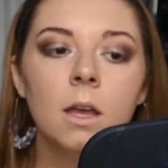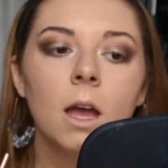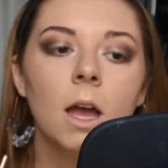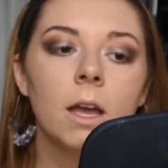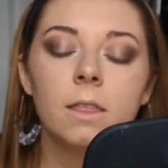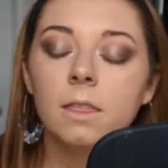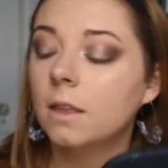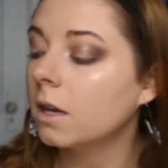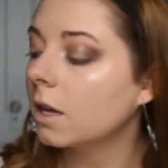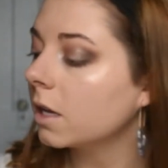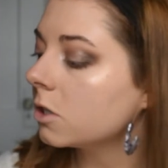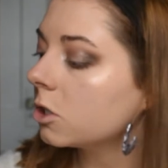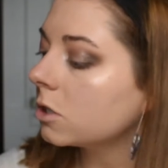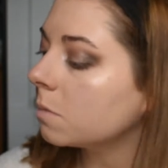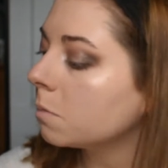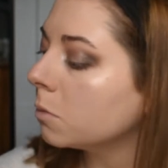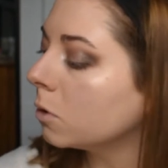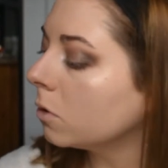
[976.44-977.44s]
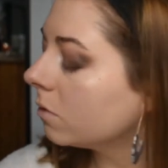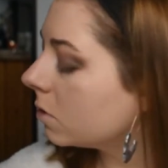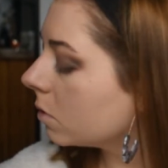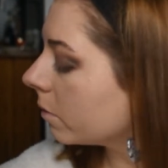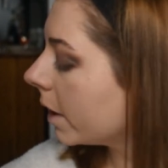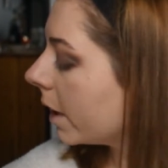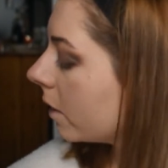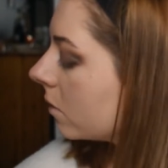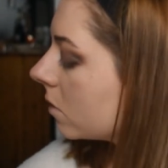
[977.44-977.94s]
I think I just moved
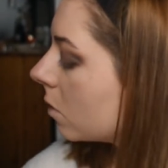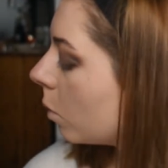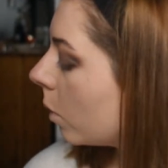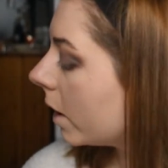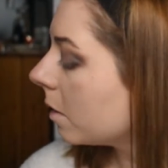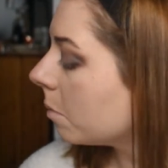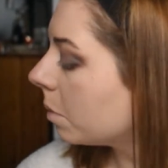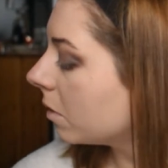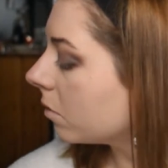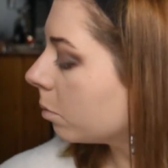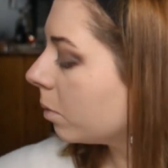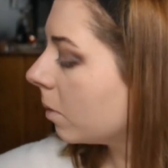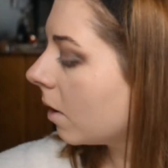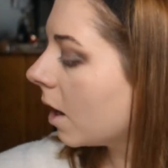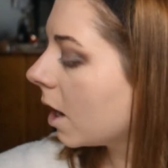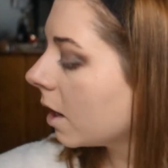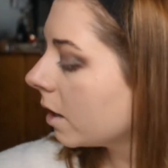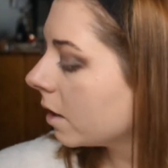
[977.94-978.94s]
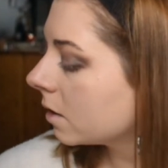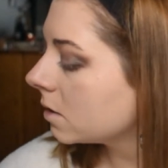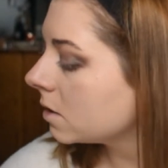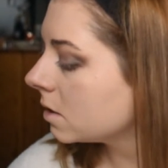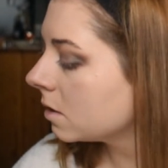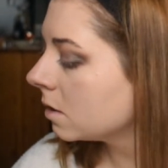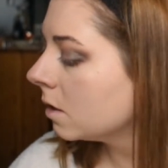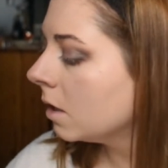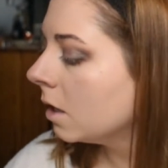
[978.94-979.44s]
around quite a bit of
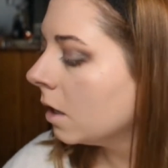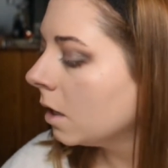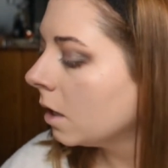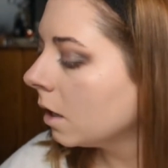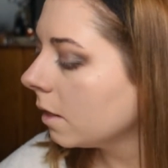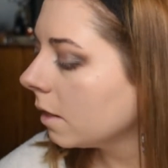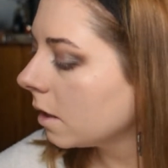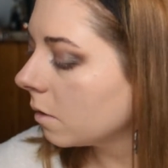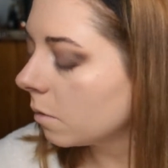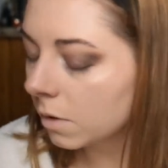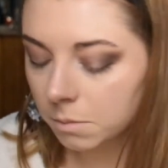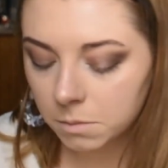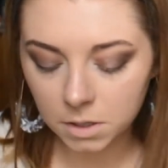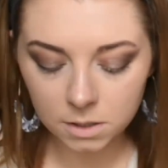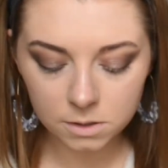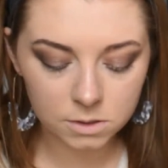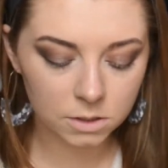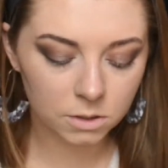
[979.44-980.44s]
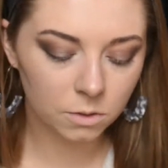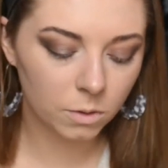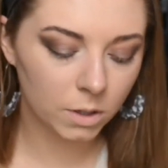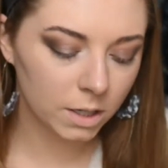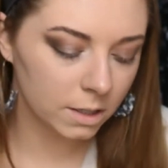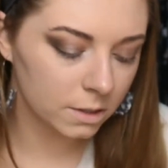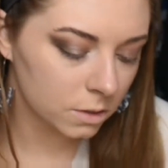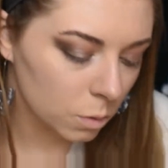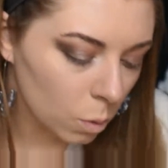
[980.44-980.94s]
product. I think what I'm gonna do
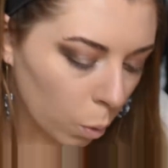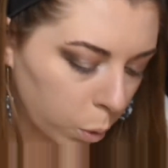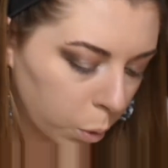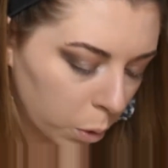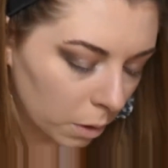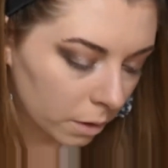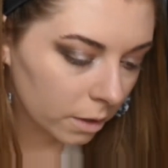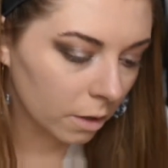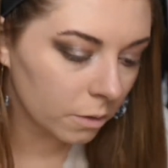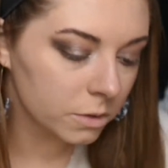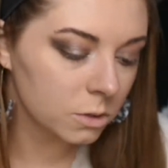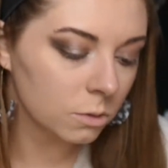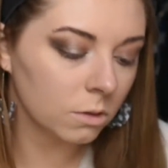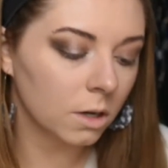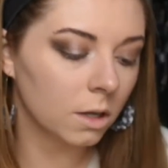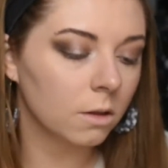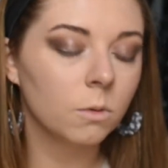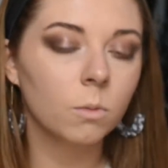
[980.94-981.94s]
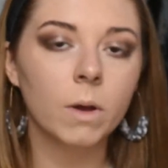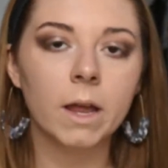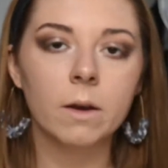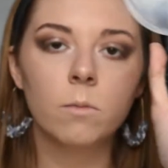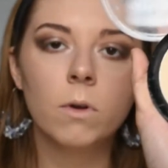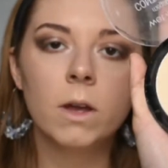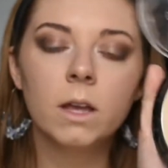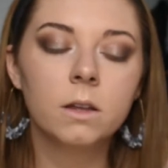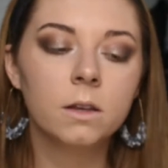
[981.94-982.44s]
is go into another Wet
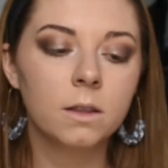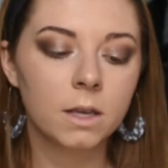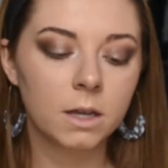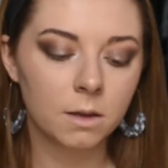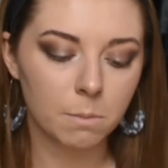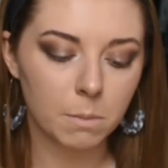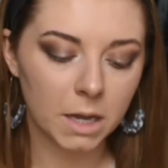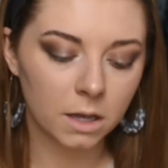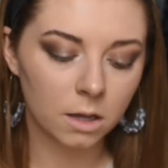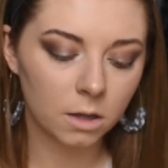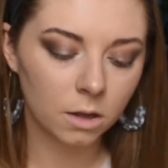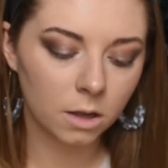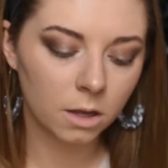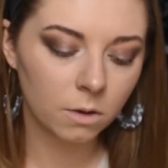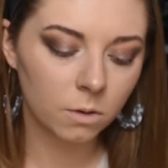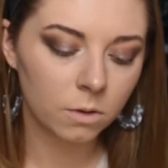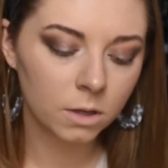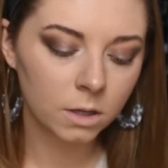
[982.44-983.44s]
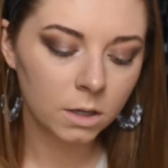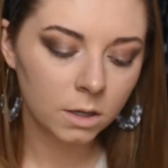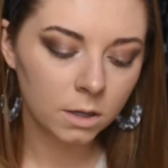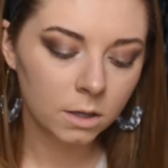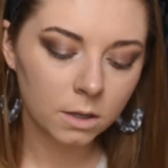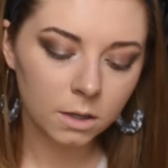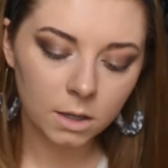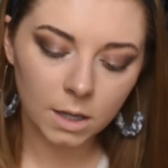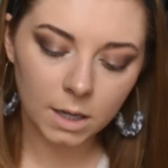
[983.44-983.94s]
n Wild thing, a Mega Glow,
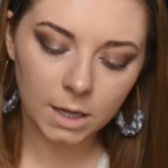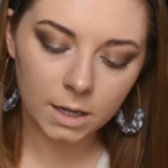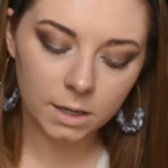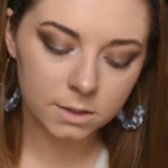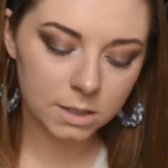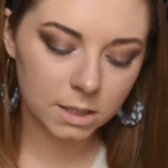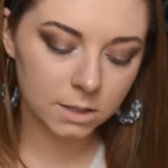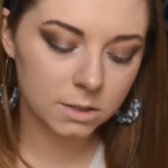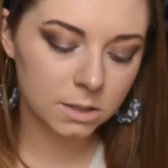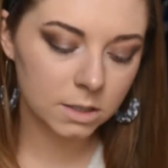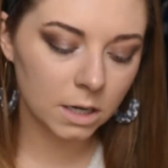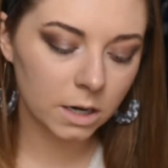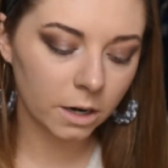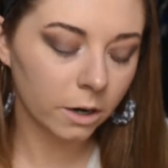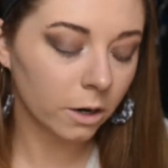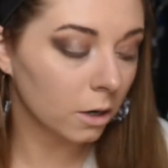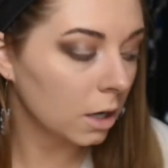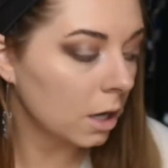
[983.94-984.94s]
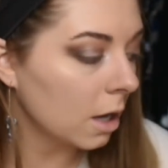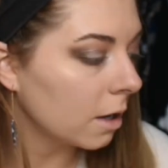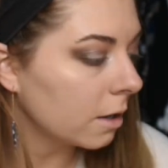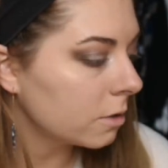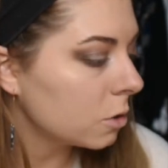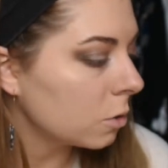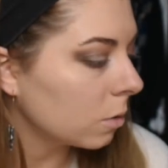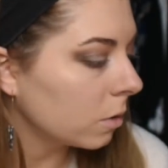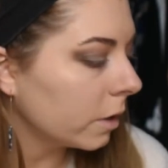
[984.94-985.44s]
and it's their
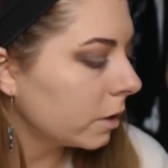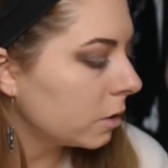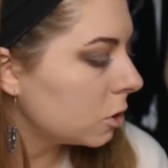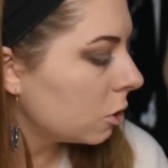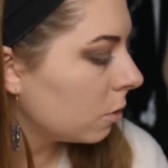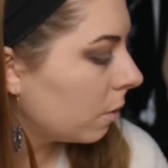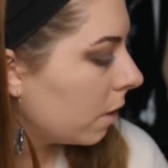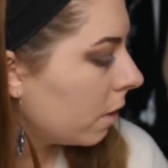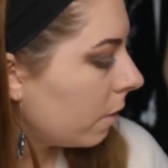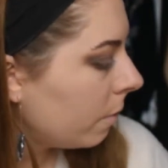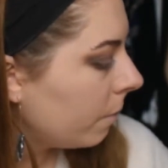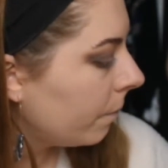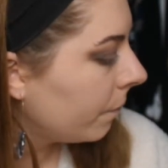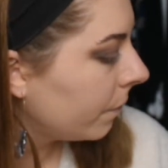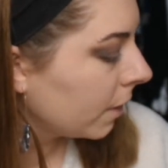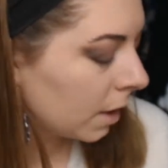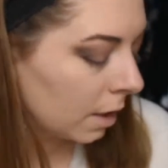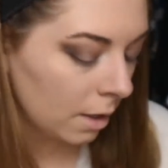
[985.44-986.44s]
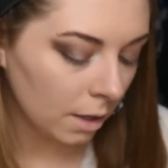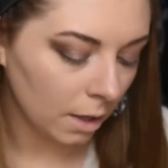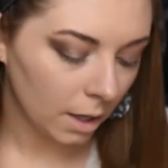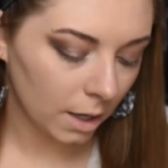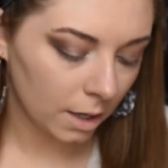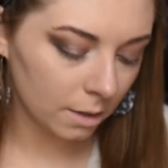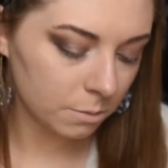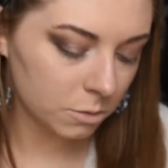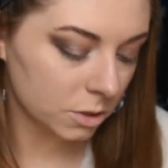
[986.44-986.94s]
contouring duo.
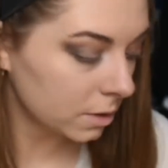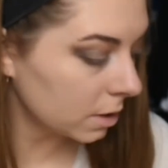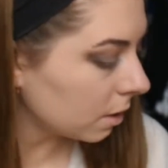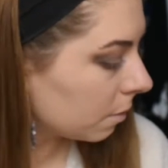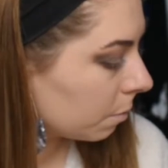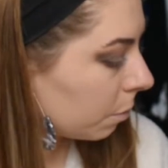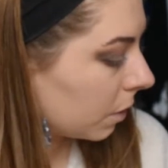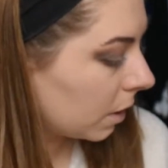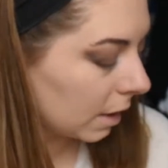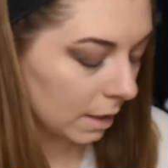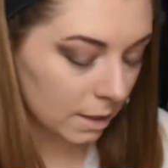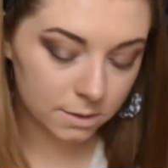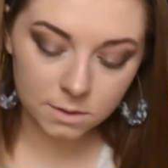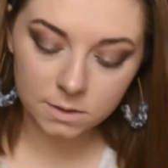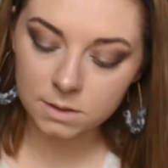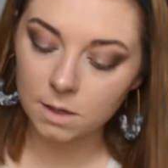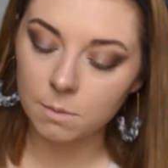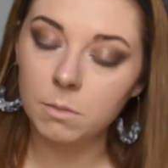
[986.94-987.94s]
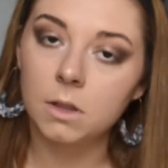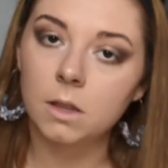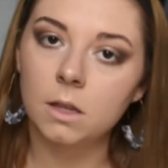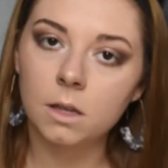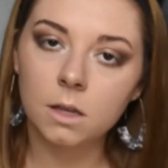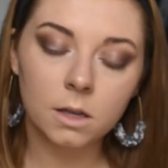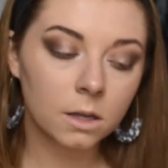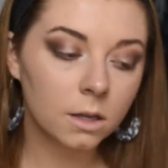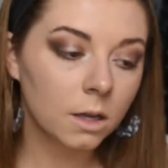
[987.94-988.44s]
And I'm just gonna place some of
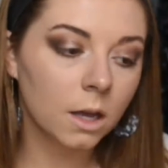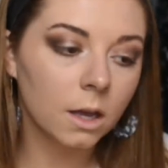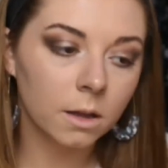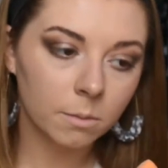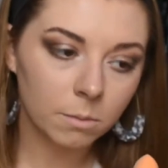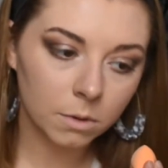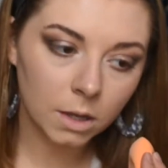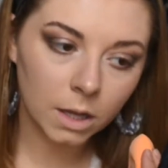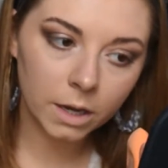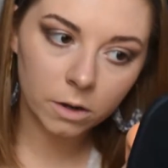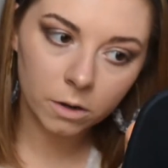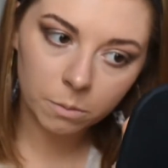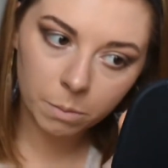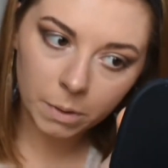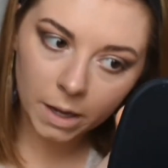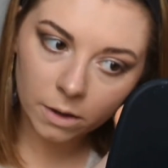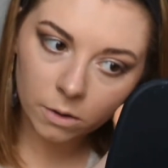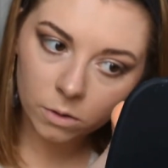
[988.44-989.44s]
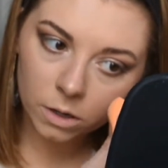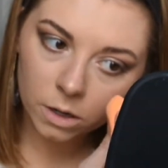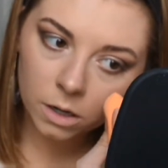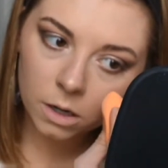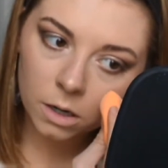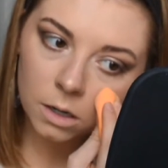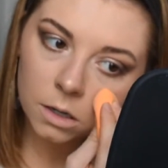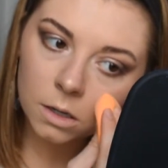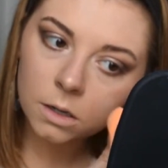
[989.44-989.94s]
the lighter
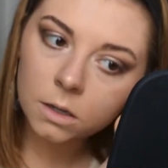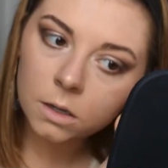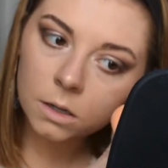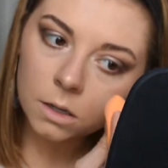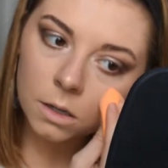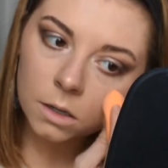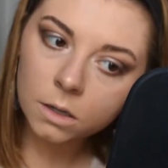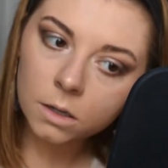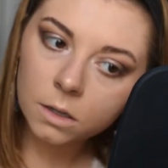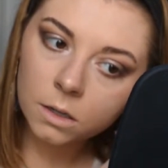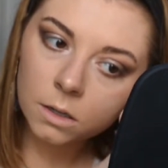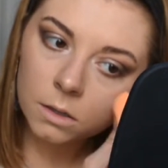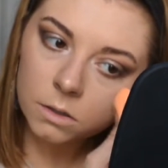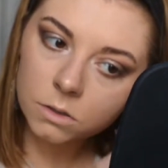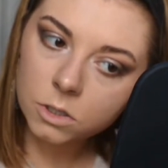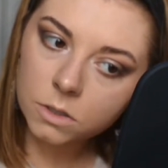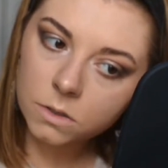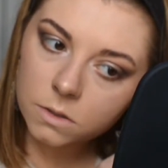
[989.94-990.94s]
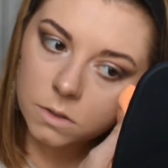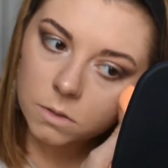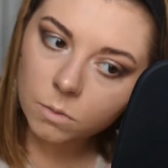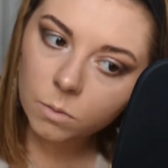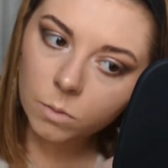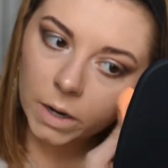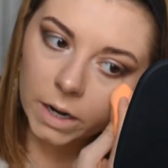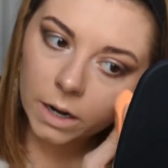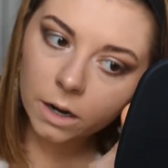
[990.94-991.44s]
powder just
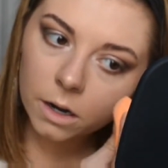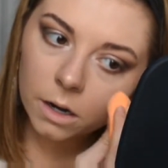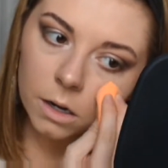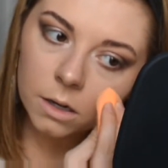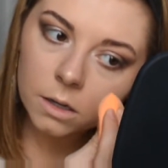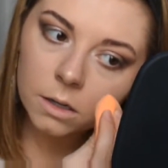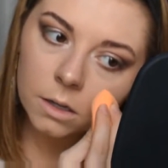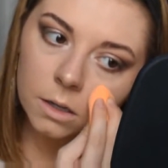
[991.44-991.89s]
where